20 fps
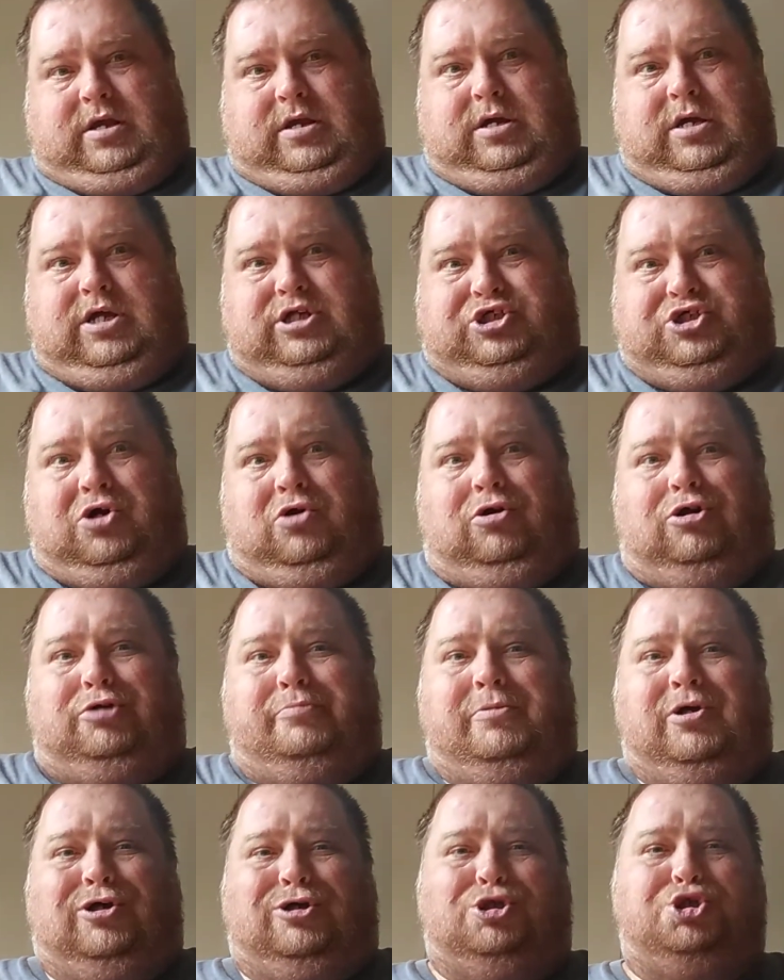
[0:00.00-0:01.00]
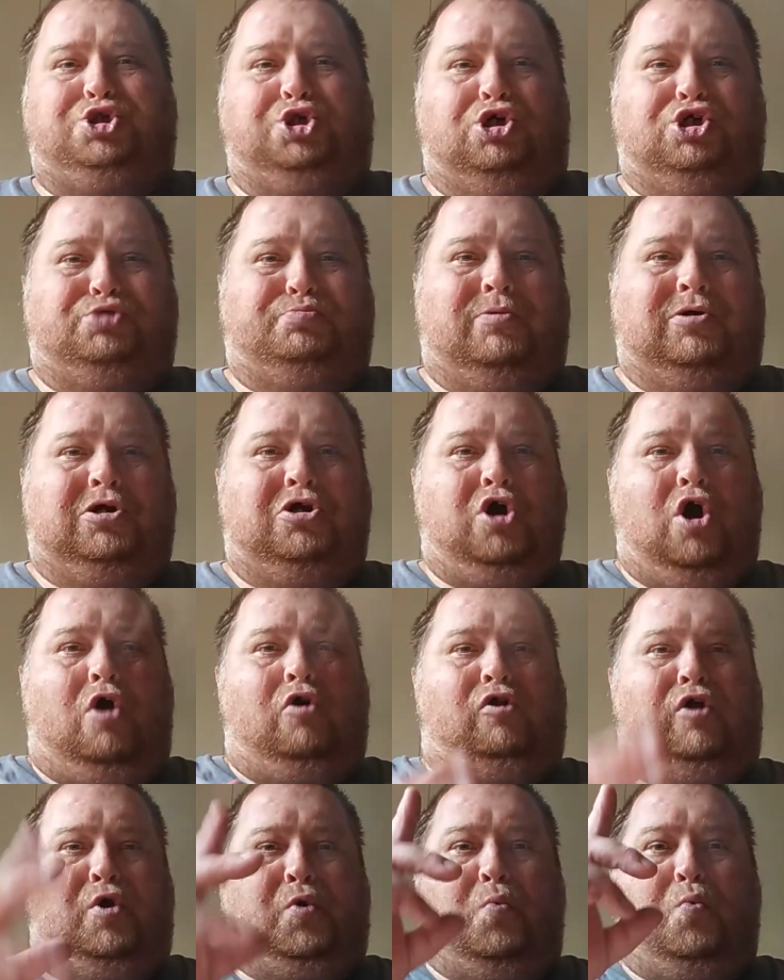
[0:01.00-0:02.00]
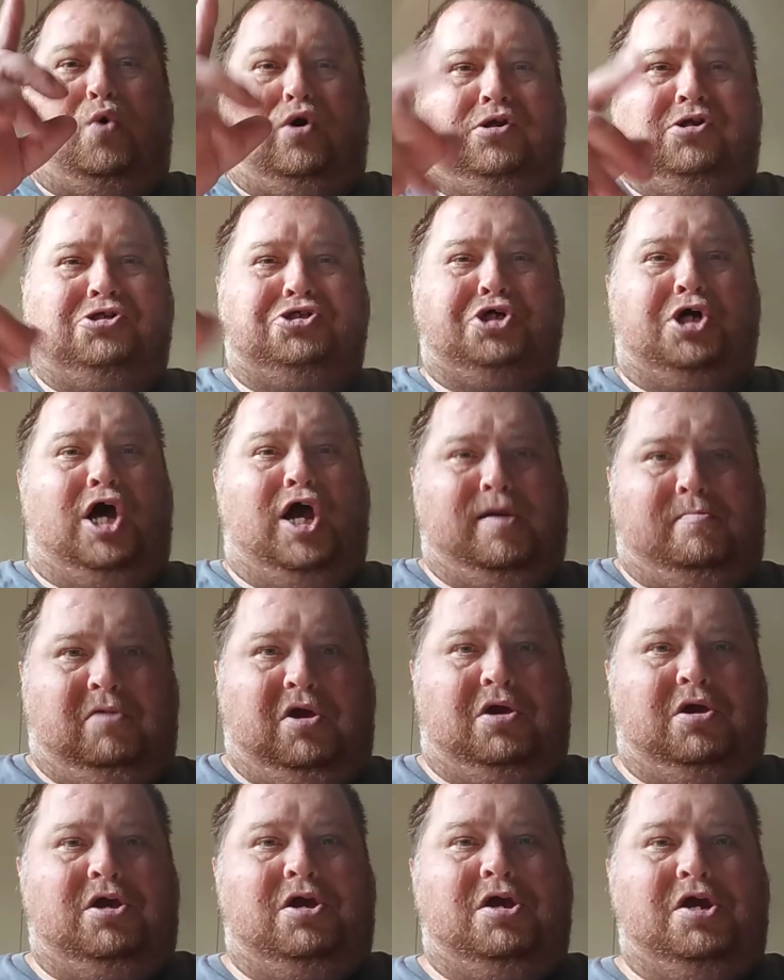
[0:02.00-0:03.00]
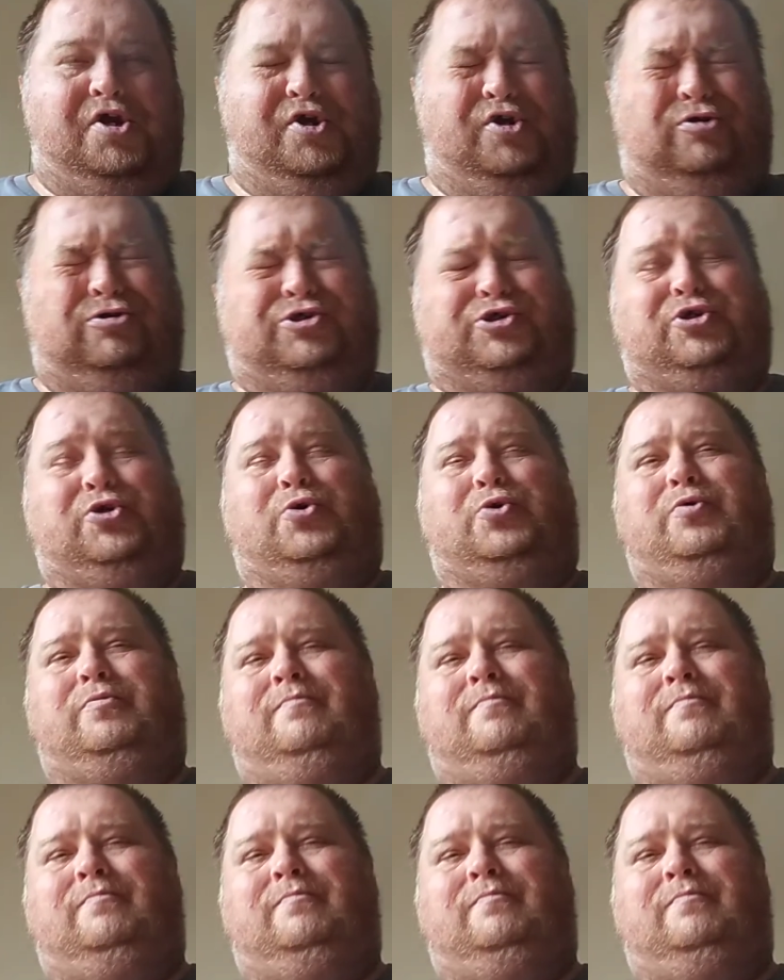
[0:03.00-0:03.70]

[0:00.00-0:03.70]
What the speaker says: It's hard to make a judgment call on one time 8 years ago.